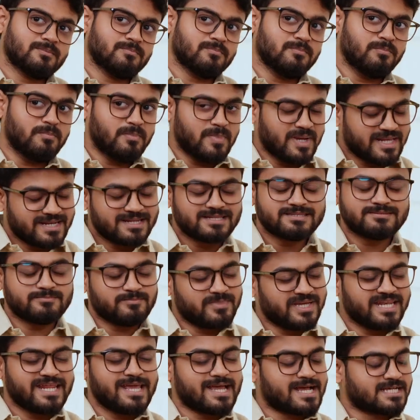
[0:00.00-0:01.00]

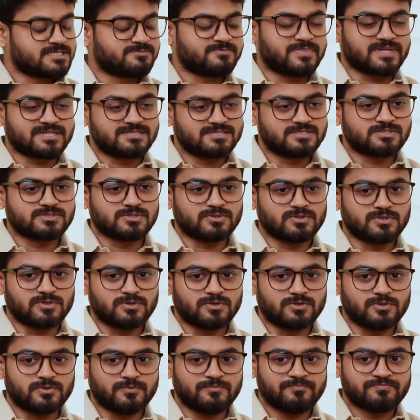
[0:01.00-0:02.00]
Many aspects. So
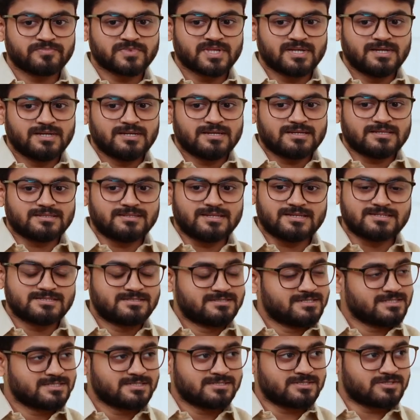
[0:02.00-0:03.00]
there is
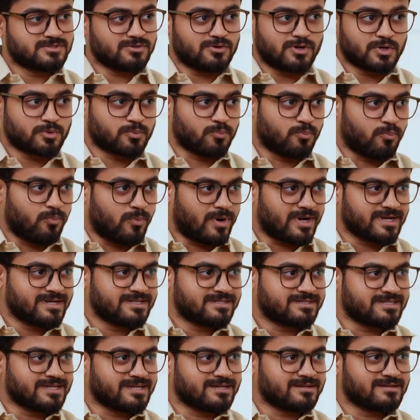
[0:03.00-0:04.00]
just not one
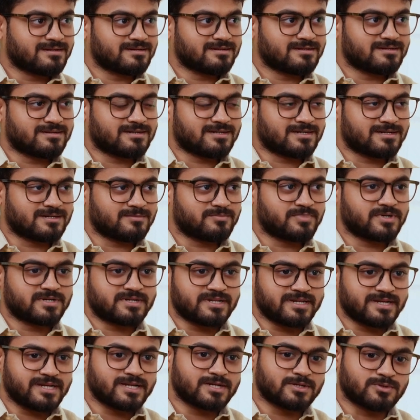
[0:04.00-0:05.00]
thing
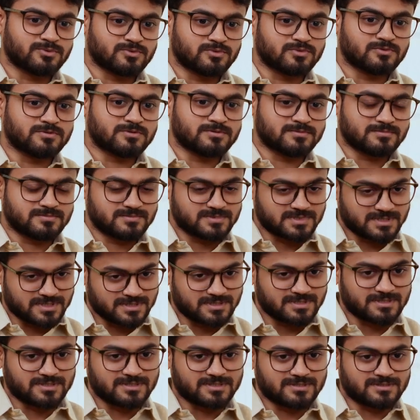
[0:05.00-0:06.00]
pertaining to
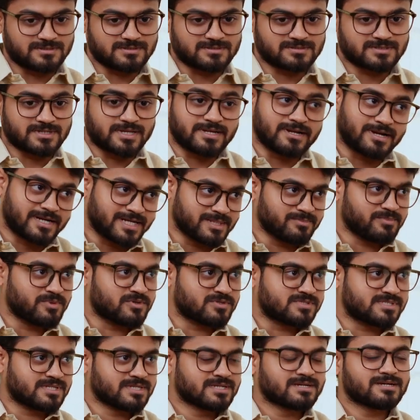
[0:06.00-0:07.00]
Carnatic
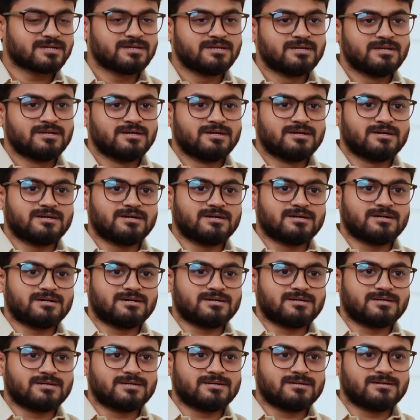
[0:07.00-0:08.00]
music,
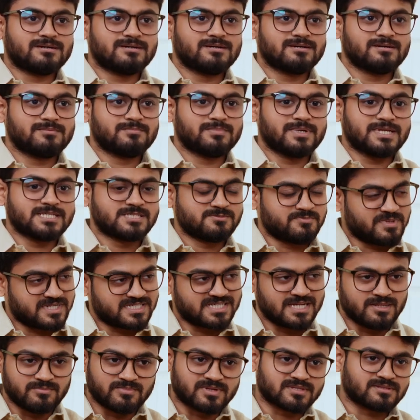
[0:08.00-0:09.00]

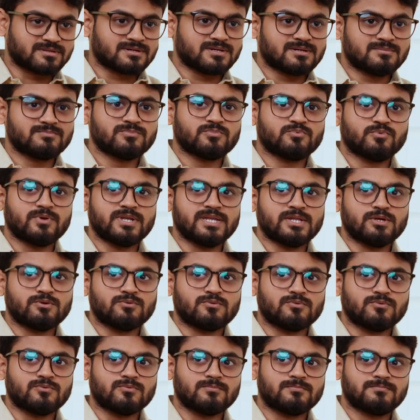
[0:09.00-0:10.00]
especially Mridangam. When
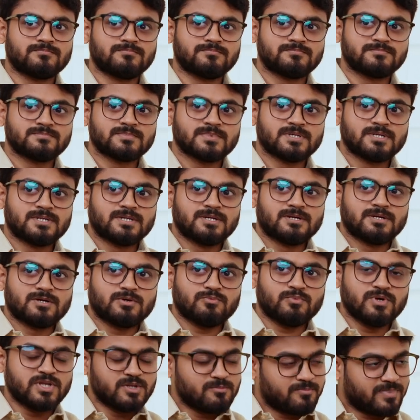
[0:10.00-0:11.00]

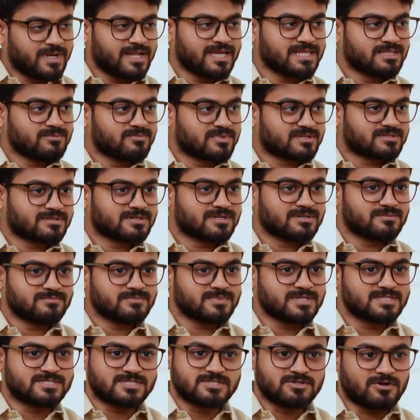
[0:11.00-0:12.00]
you play the
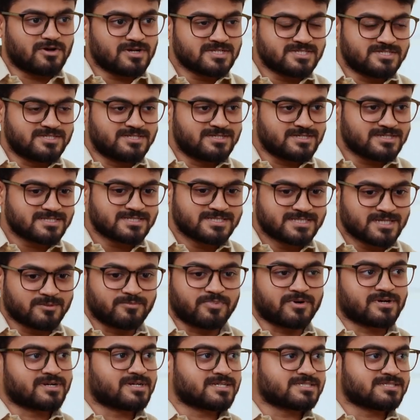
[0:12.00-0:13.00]
Mridangam, it's not just the
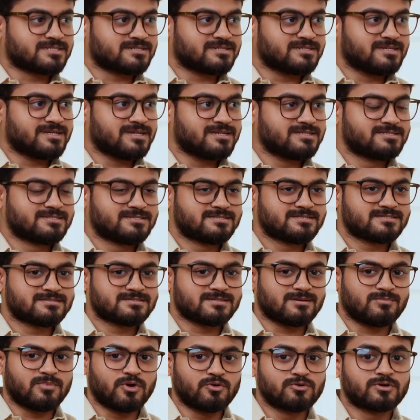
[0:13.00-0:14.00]
percussion.
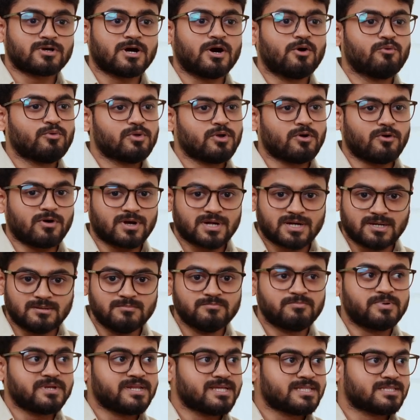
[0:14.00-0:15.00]
It's about how you
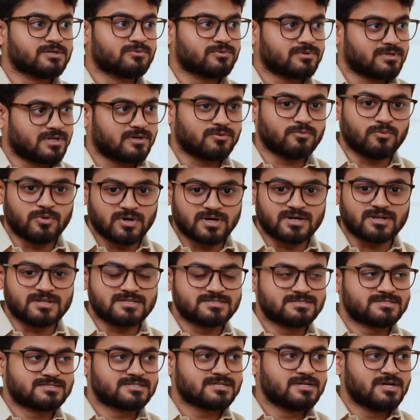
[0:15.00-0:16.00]
accompany a
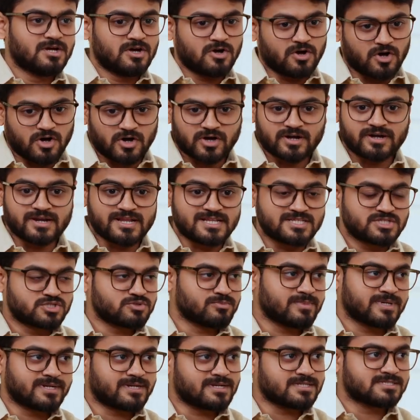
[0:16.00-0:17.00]
vocalist or an
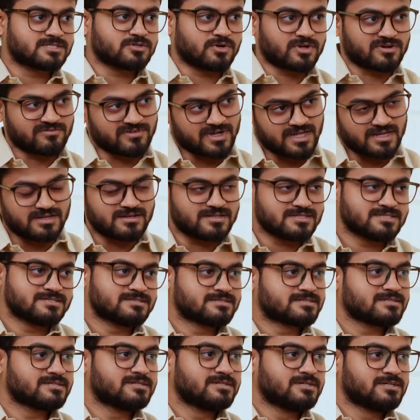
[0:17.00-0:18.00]
instrumentalist or a
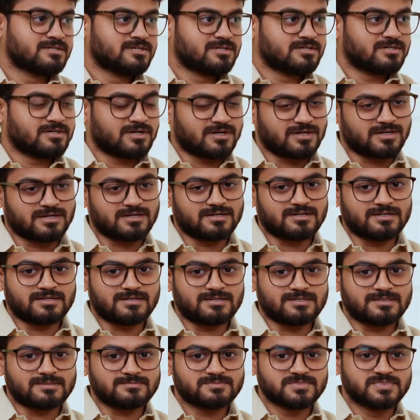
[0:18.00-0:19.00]
violinist.
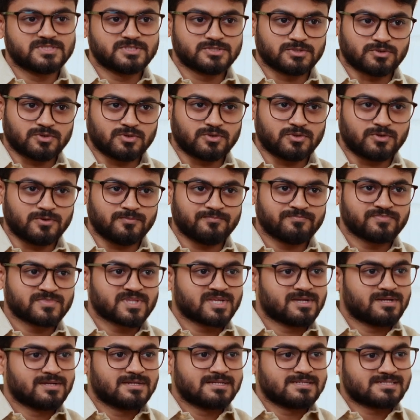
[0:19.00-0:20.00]
So
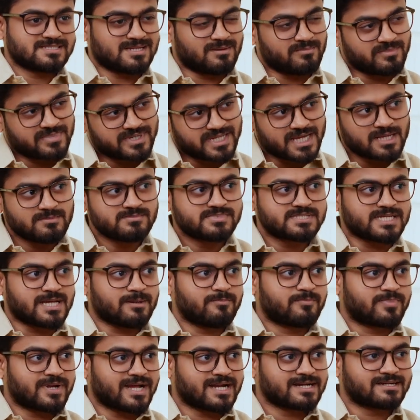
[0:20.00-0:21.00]
sometimes I
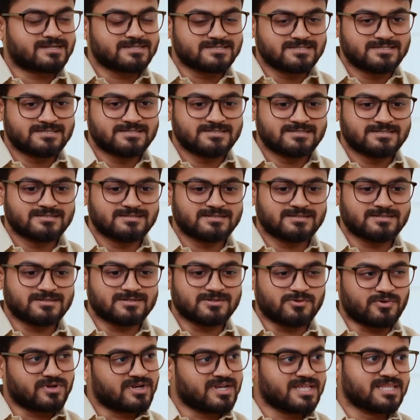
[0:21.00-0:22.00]
practice
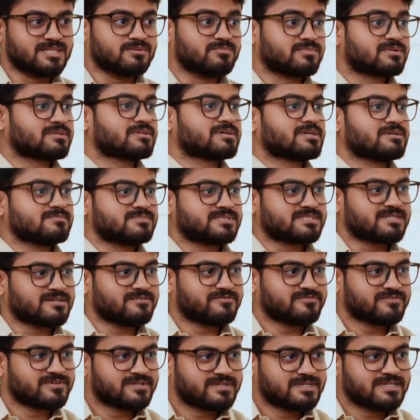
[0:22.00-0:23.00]
only the Mridangam
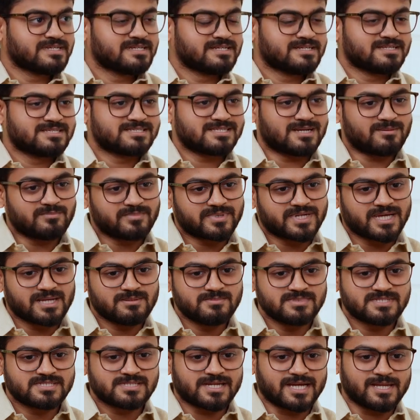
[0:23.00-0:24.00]
stuff.
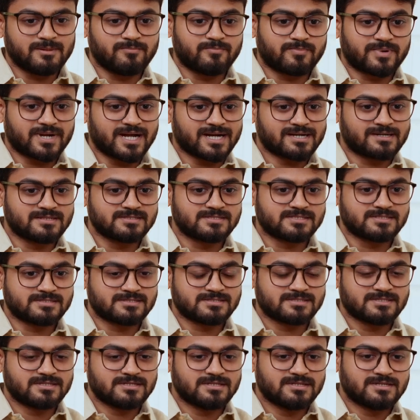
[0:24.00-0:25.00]
Sometimes I
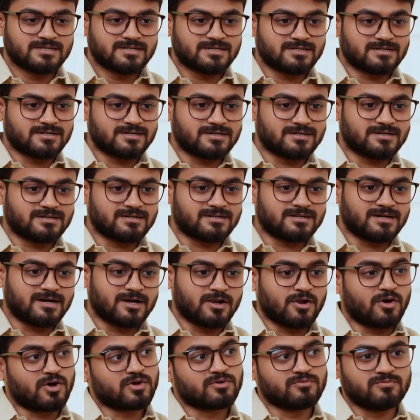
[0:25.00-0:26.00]
practice
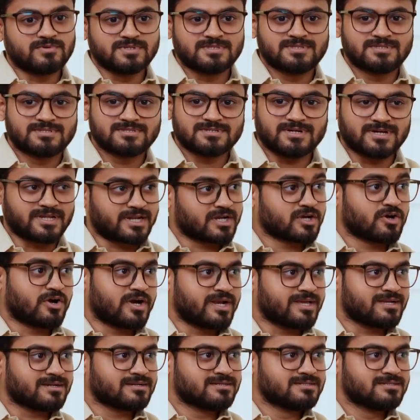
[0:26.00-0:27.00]
along with a
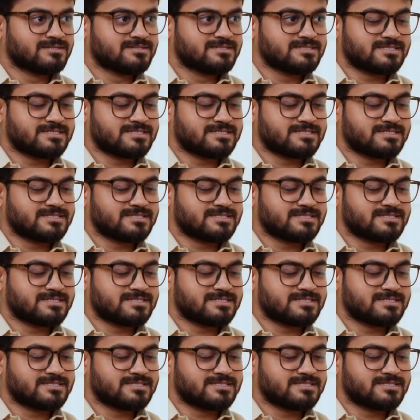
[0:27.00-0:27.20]
recording.